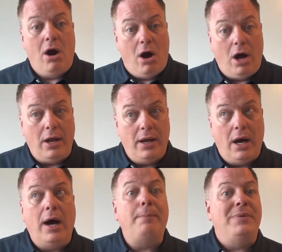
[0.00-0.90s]
on
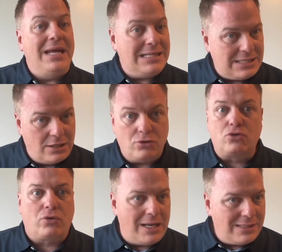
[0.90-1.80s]
updates and
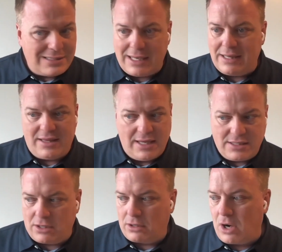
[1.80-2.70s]
trends and
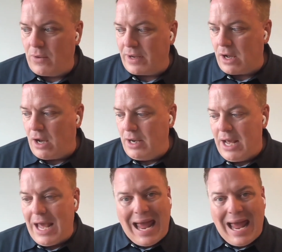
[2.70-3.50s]
things that are going on,